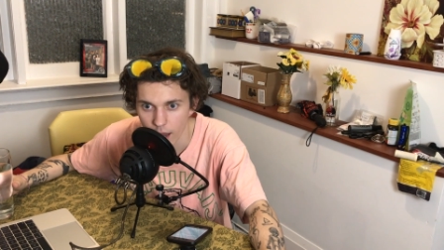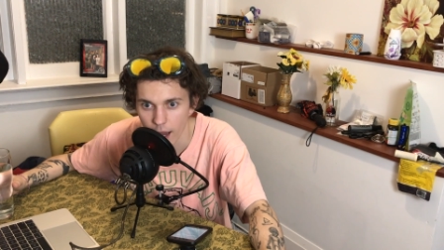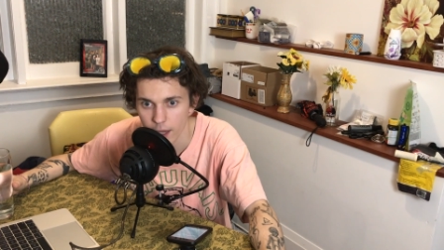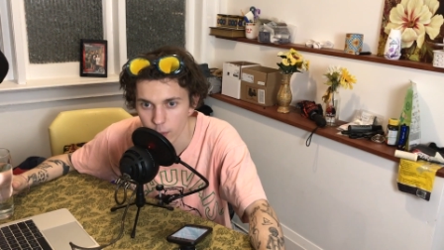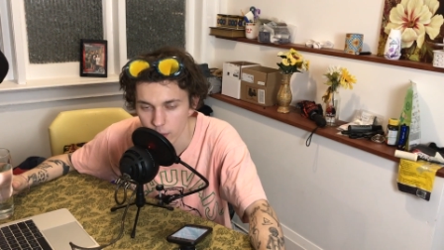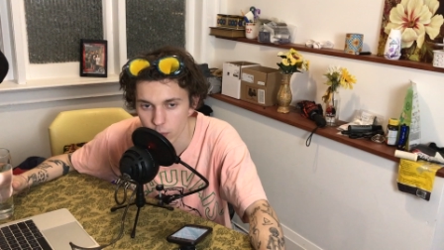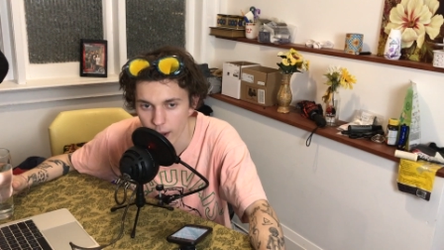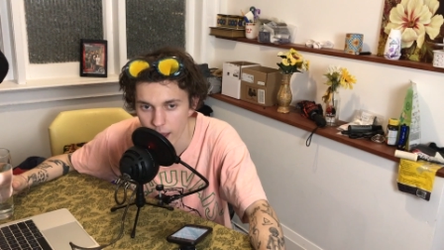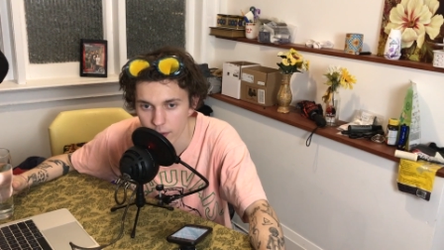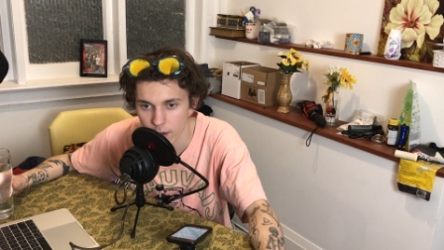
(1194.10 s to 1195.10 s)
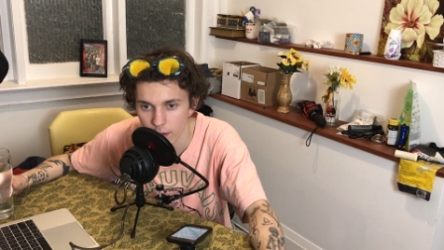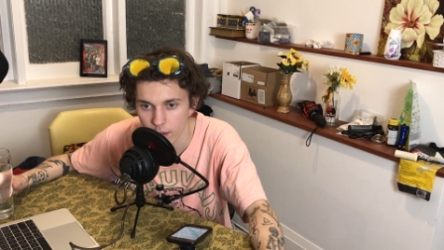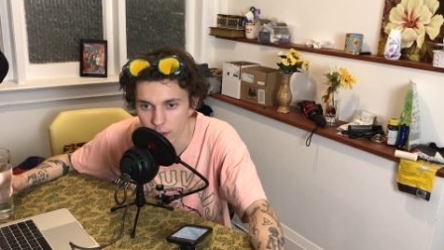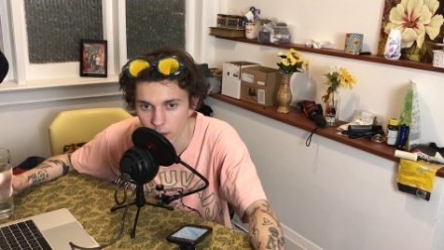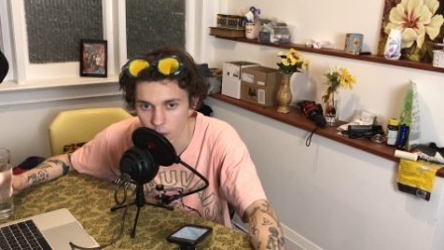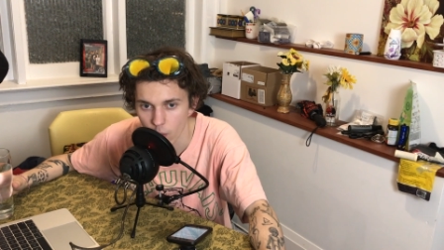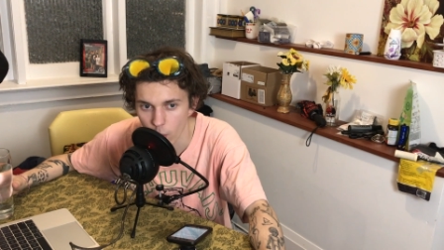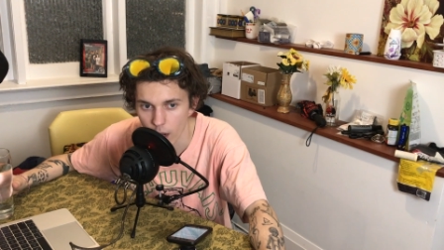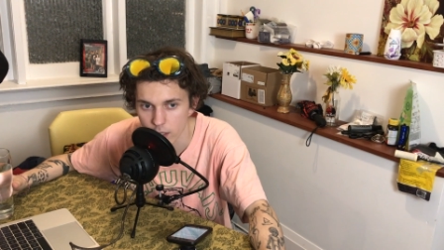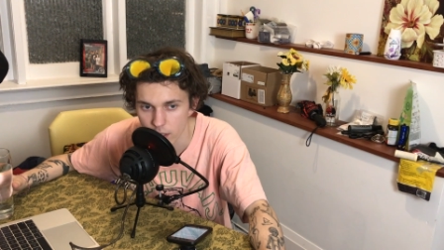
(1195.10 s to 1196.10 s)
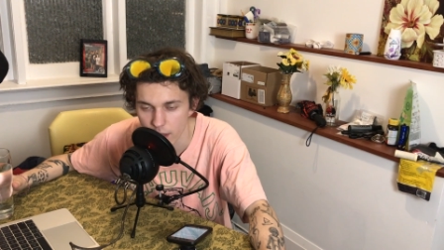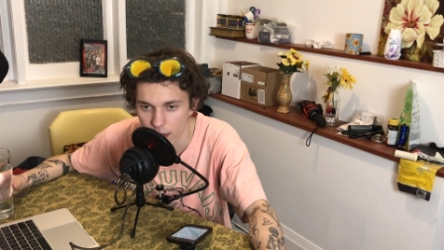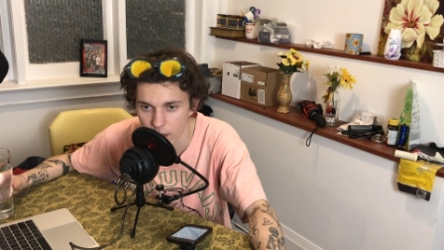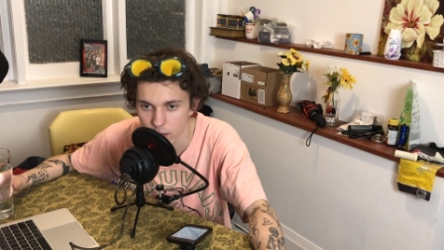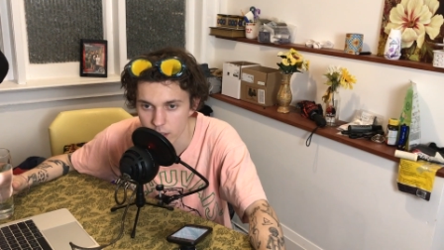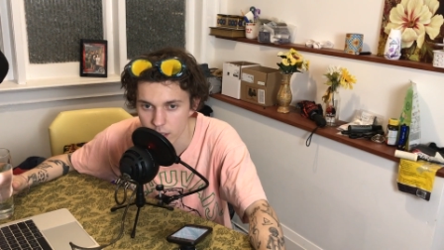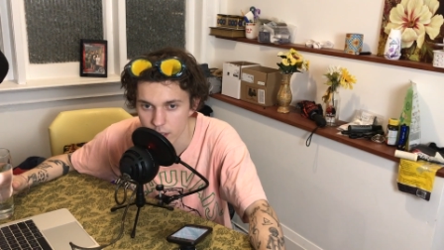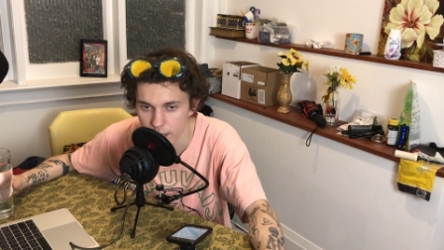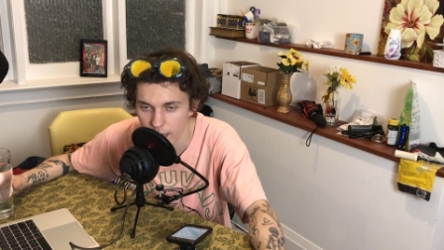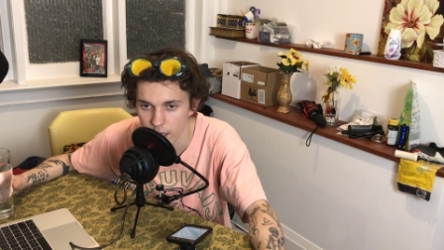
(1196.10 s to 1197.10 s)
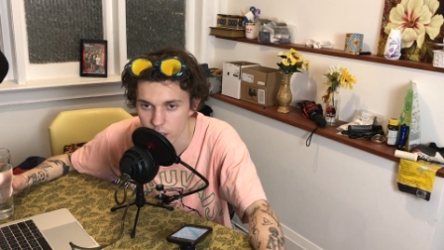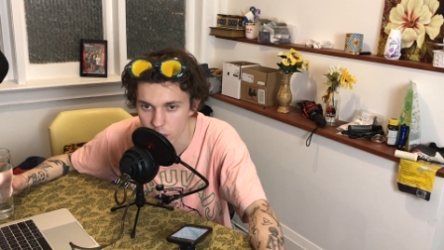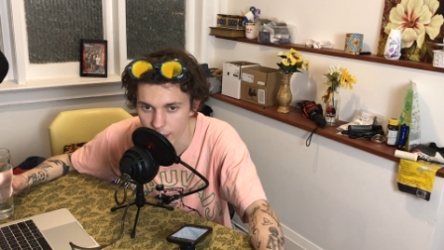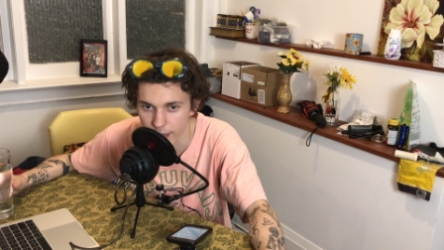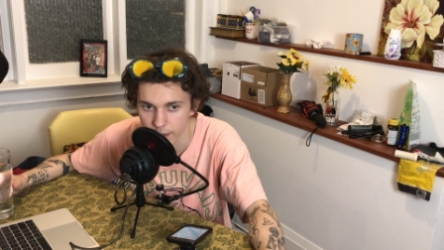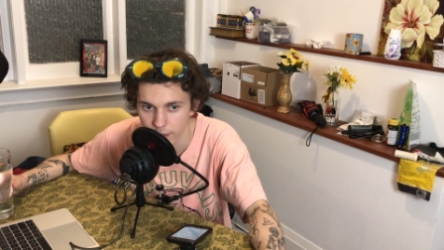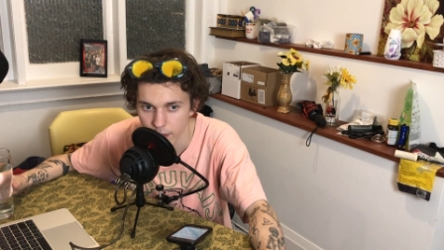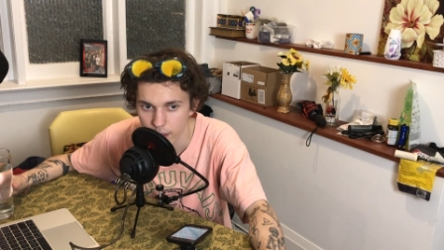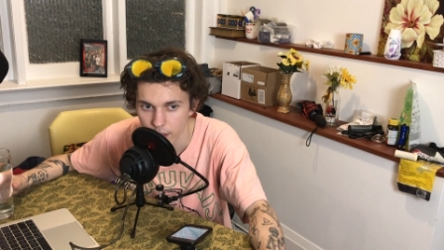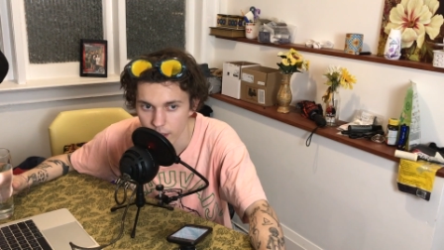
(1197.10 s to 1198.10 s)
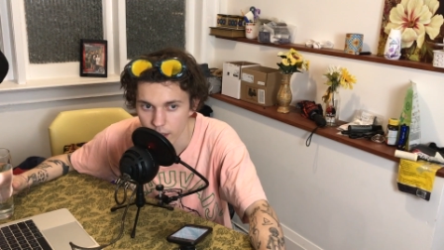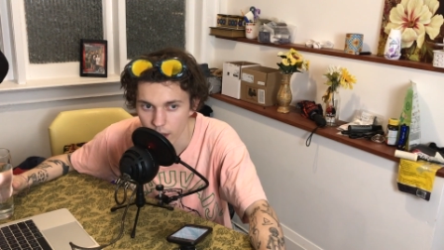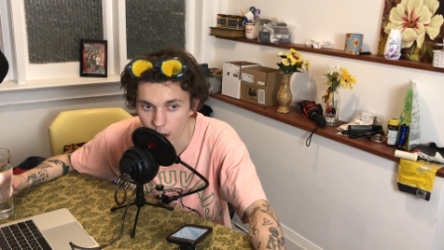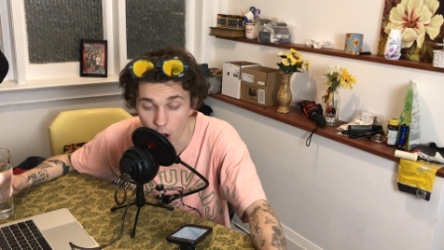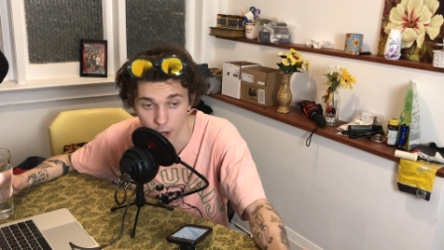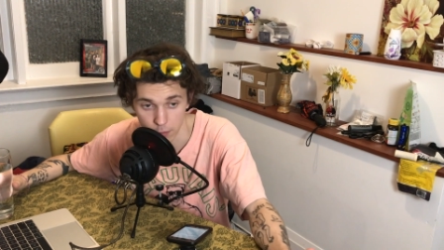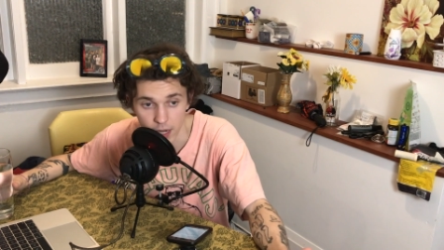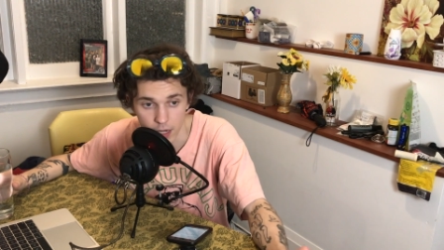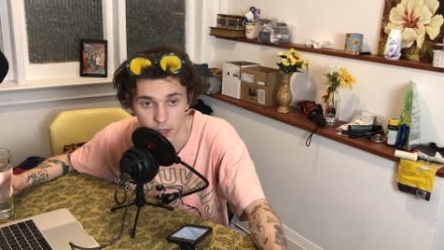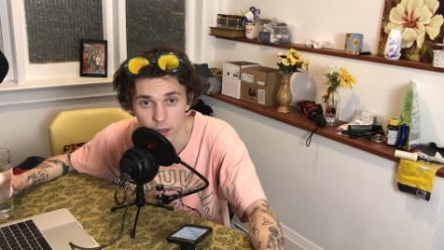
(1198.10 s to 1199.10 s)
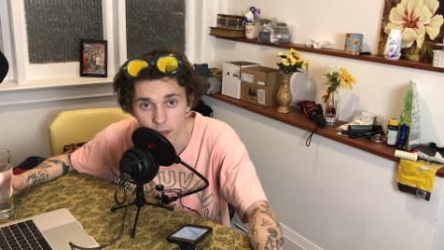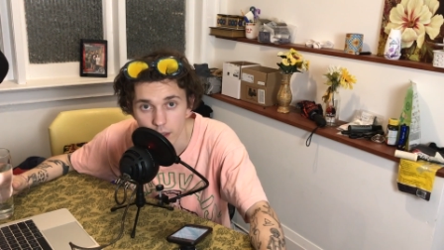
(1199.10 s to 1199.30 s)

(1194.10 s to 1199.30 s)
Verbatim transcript: I would rather watch Thanos take a shit on me